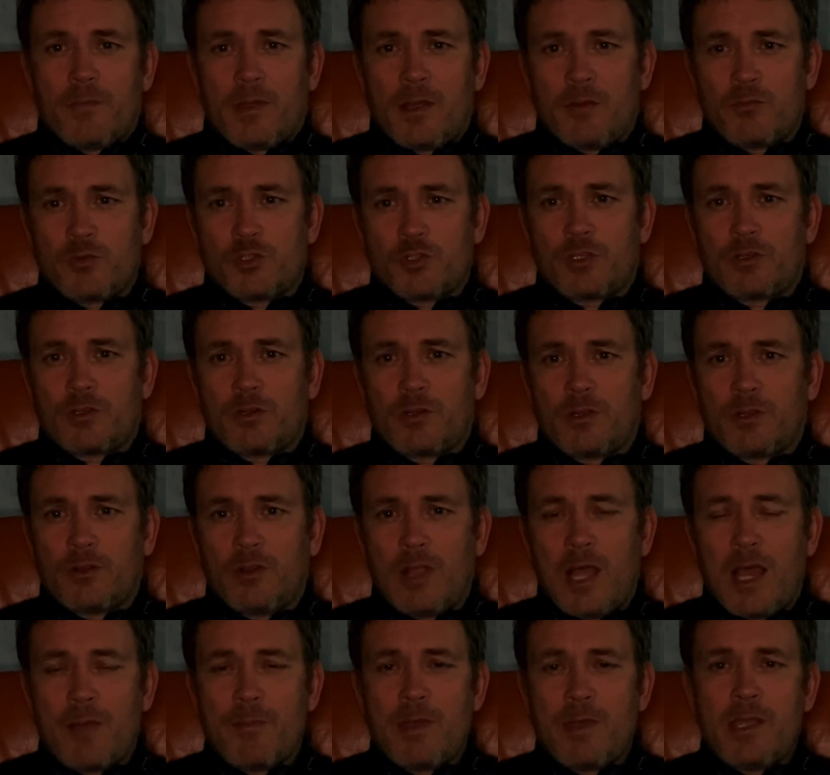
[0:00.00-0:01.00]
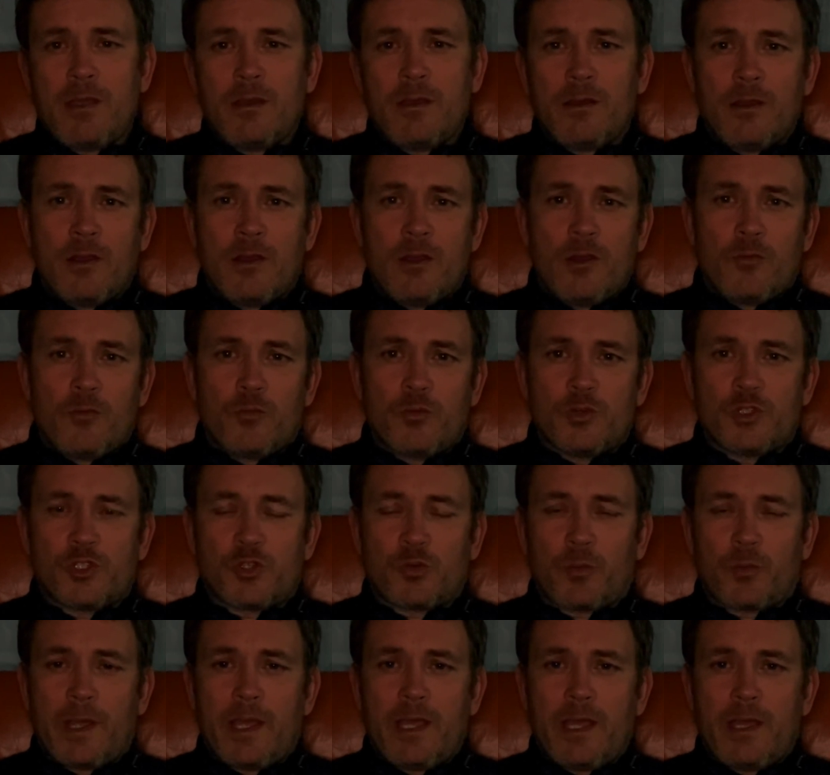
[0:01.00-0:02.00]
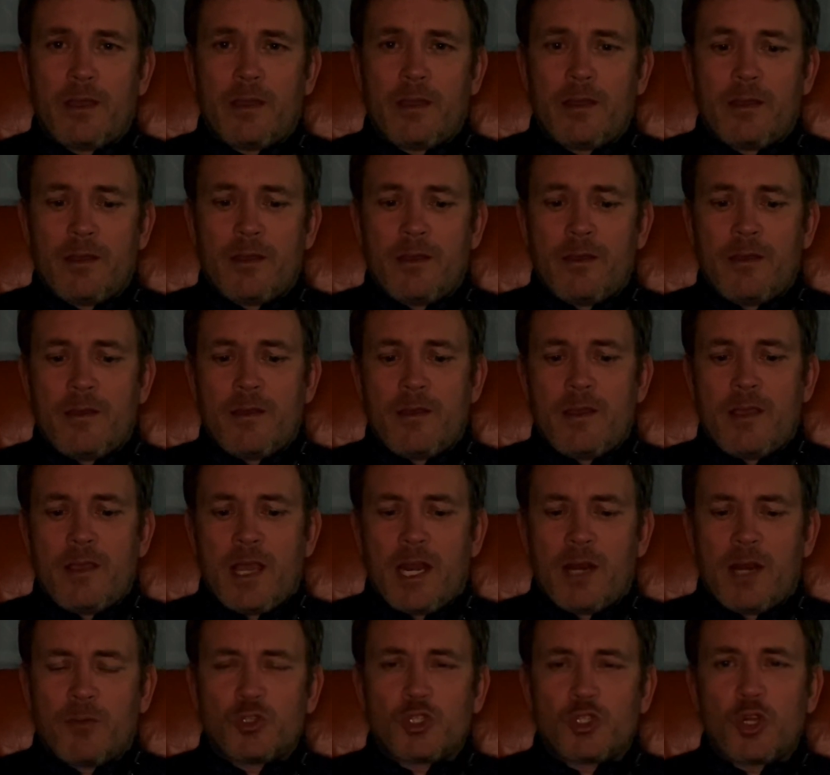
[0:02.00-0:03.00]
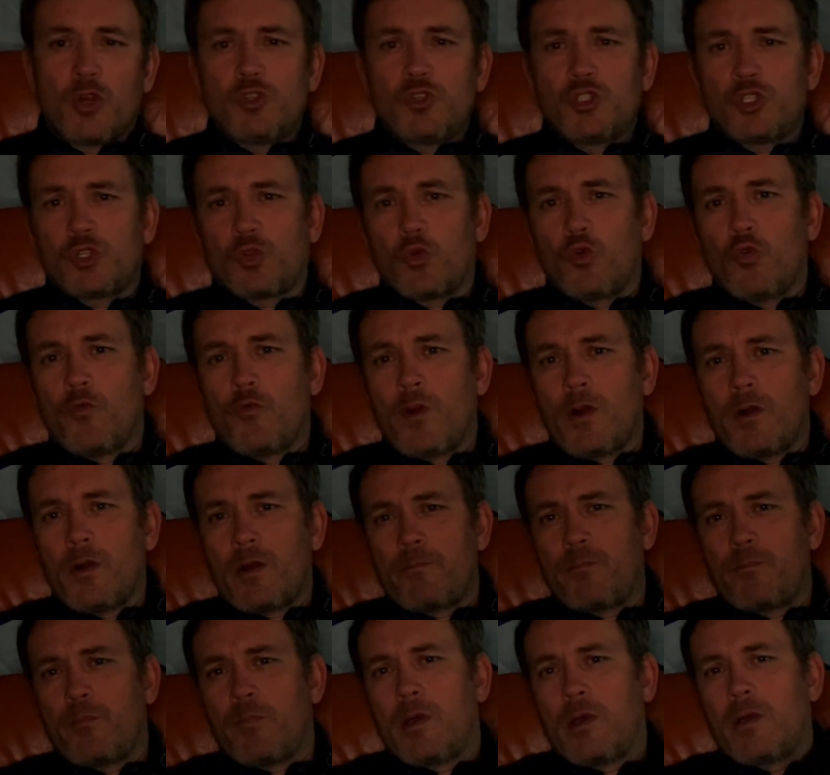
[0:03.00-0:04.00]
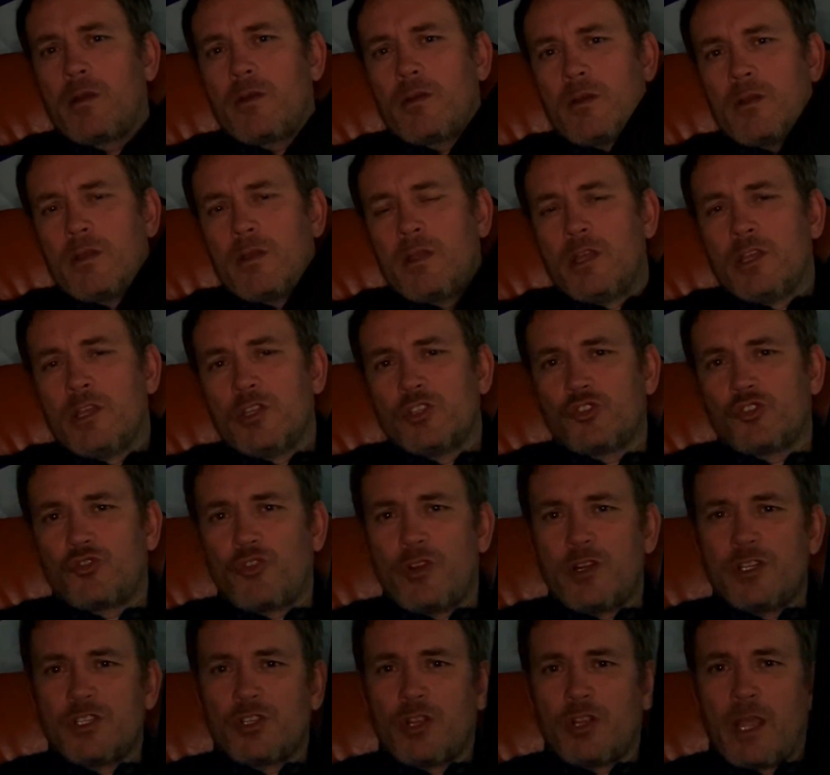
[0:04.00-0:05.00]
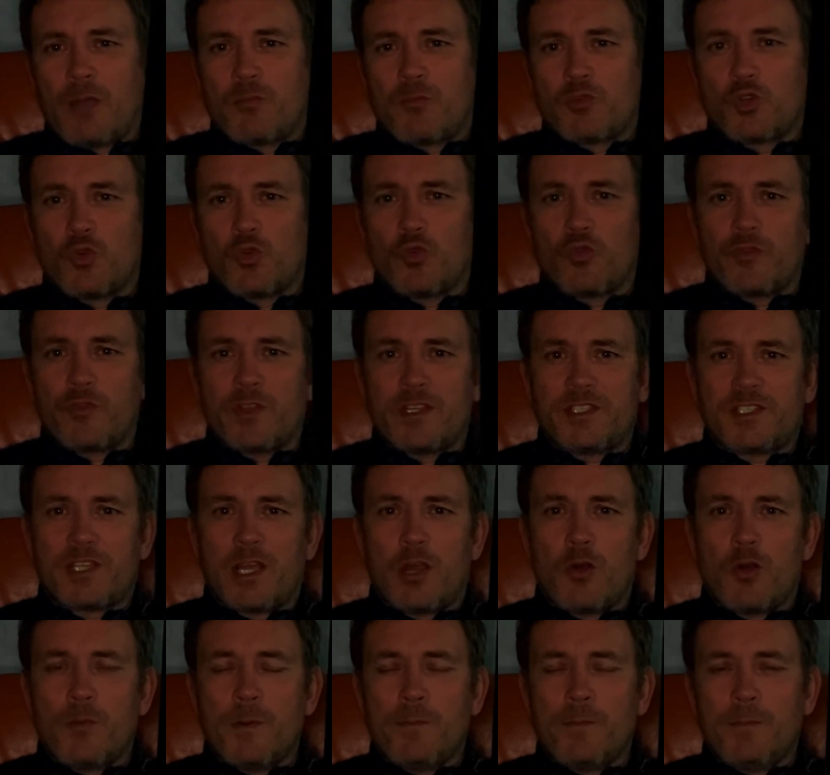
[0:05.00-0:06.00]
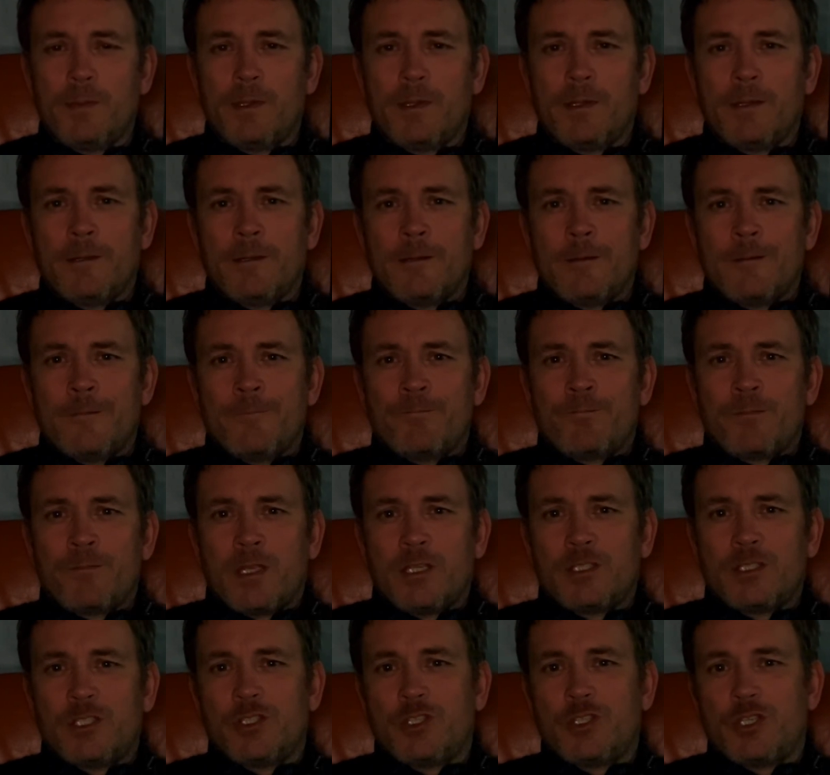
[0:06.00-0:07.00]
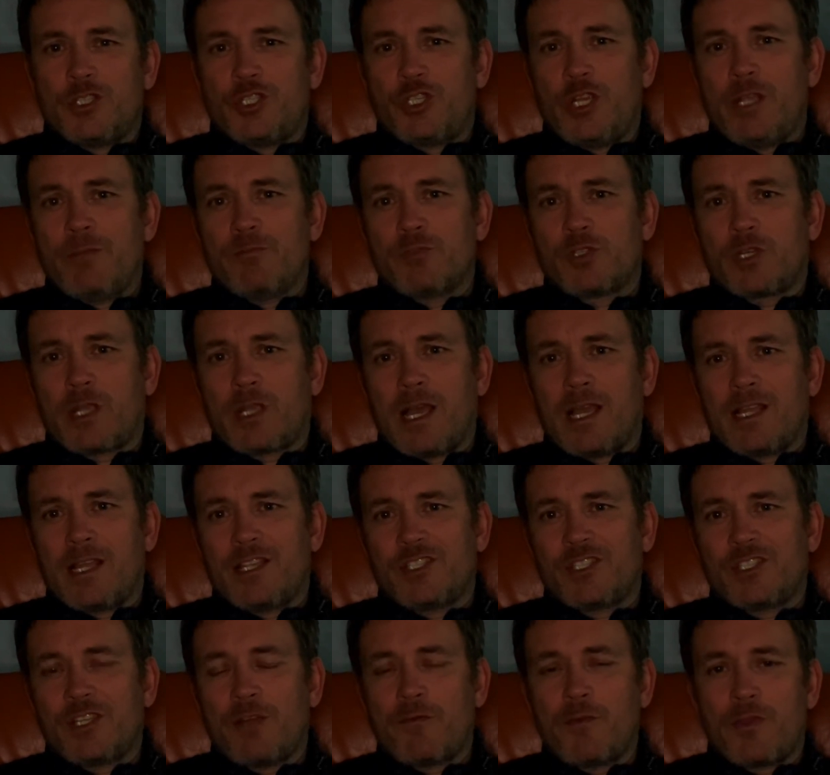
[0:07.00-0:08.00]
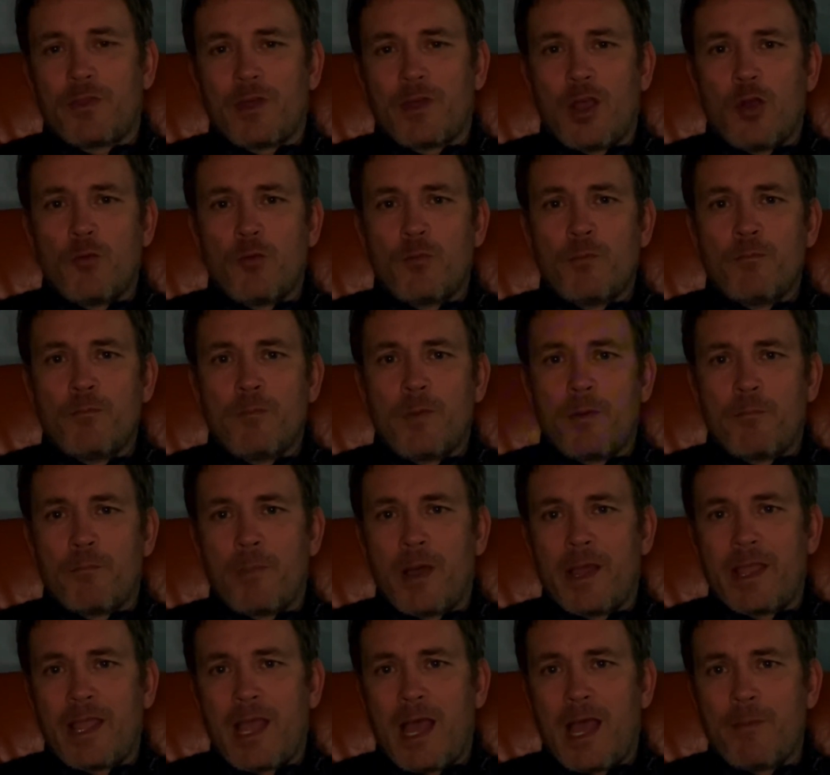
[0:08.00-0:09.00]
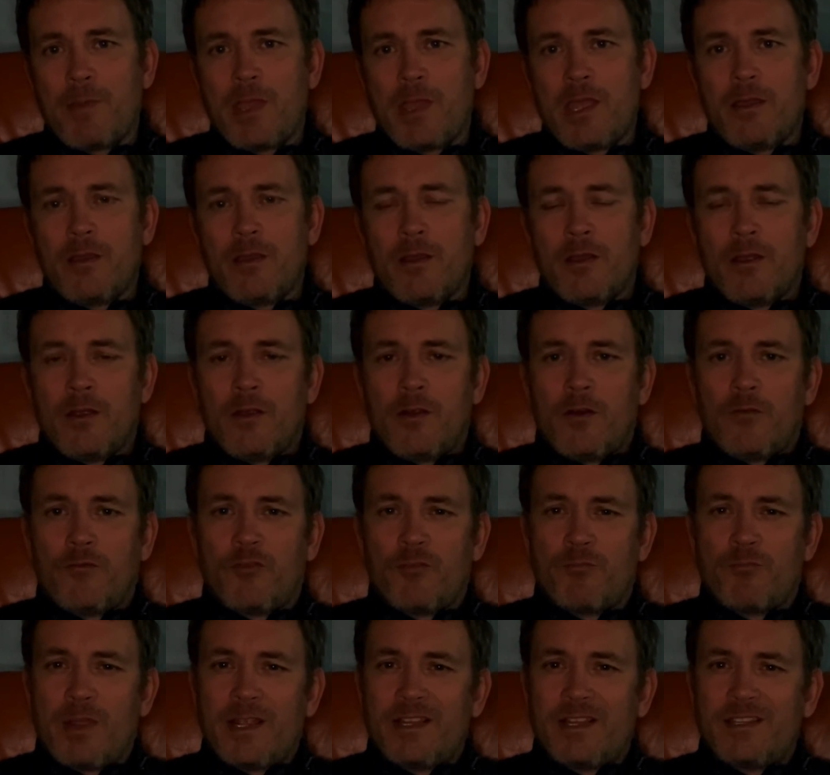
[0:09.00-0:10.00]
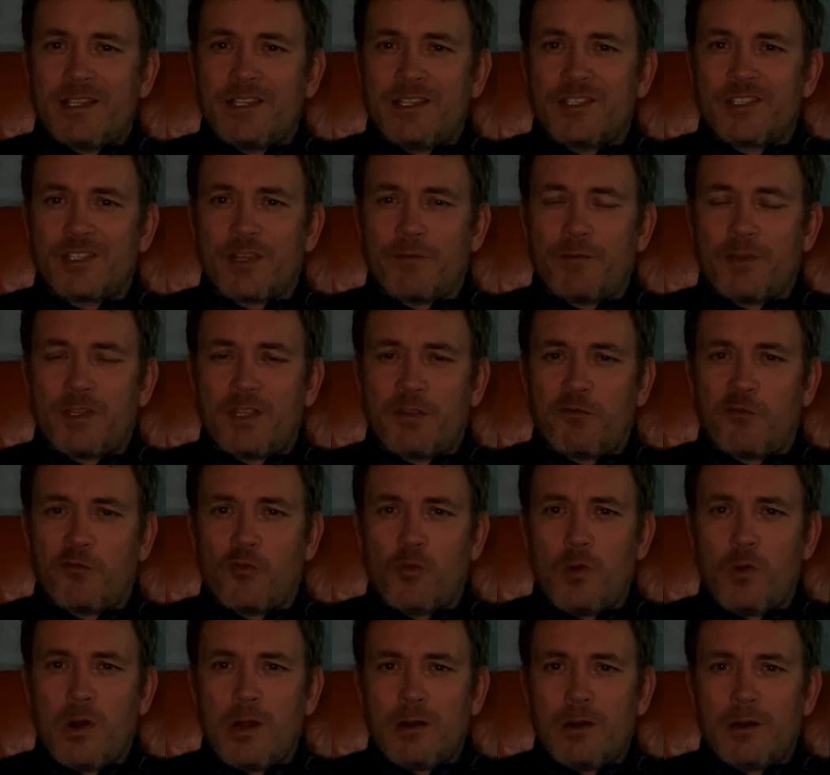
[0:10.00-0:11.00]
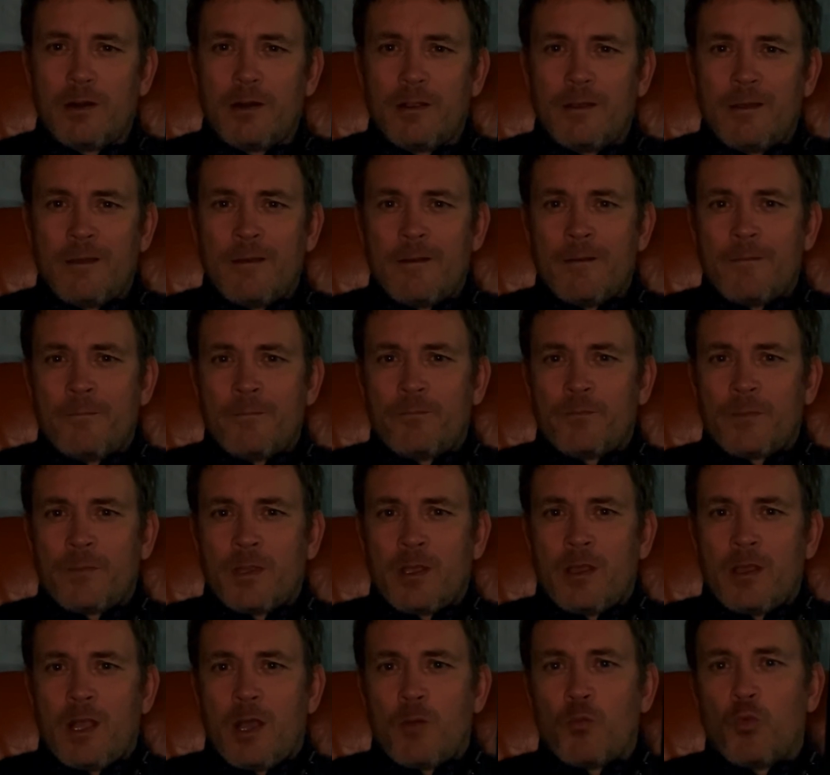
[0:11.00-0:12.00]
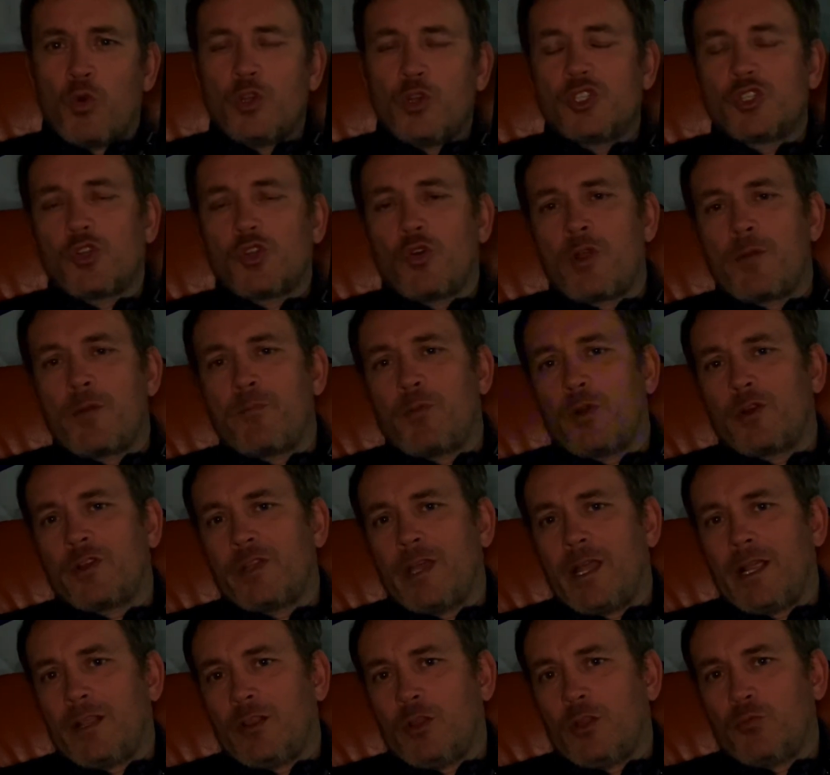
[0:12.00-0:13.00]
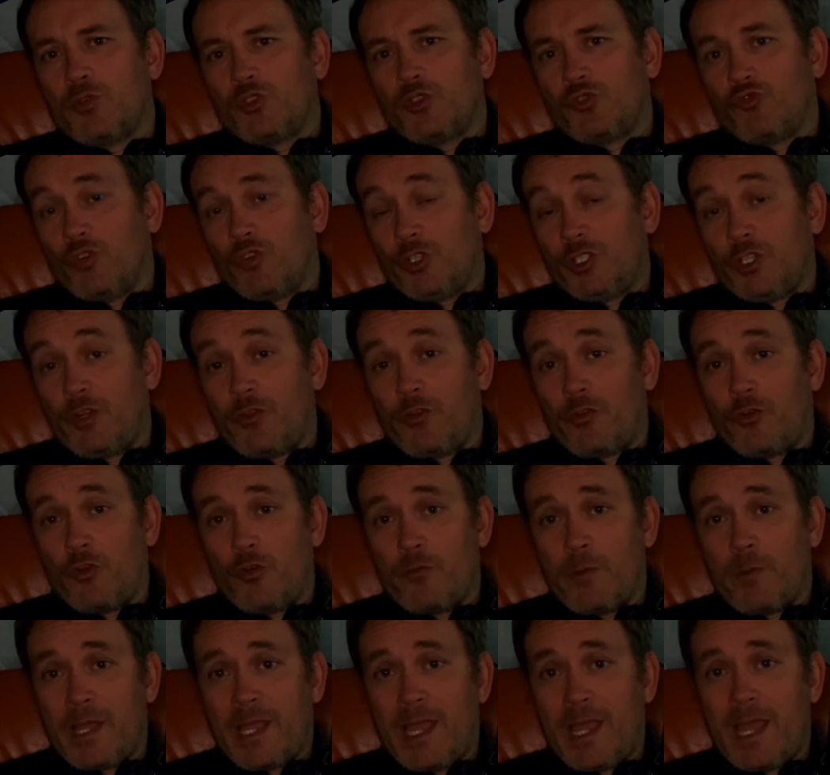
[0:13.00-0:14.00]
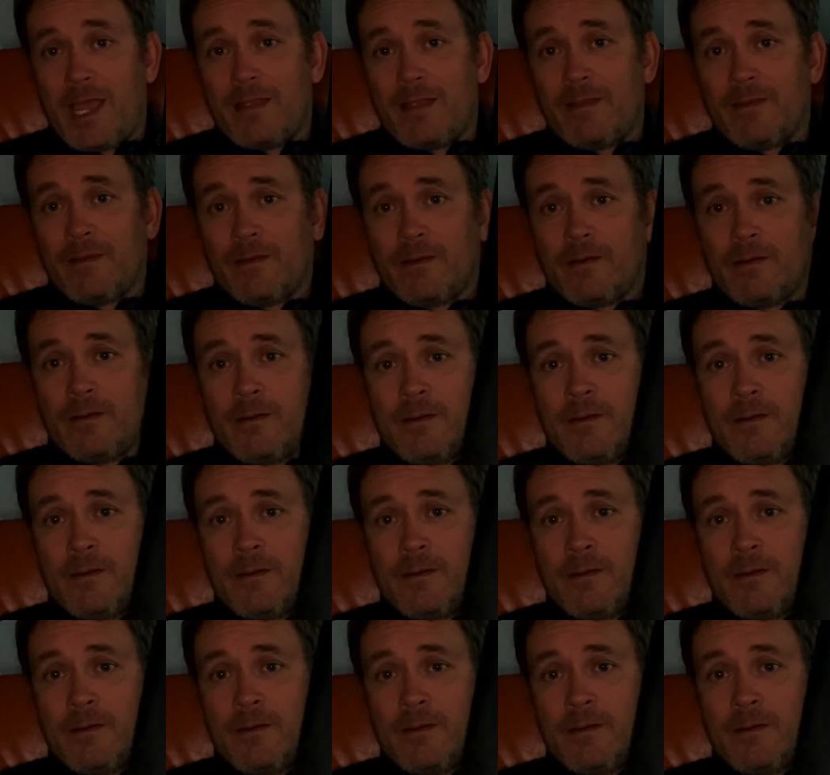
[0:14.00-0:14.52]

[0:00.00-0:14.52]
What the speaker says: I was clammy with sweat, and I was hunched over, but strangely, I was holding this album. This is the James Gang's seventh album, Miami, from 1974. And one song in particular was rushing through my head. It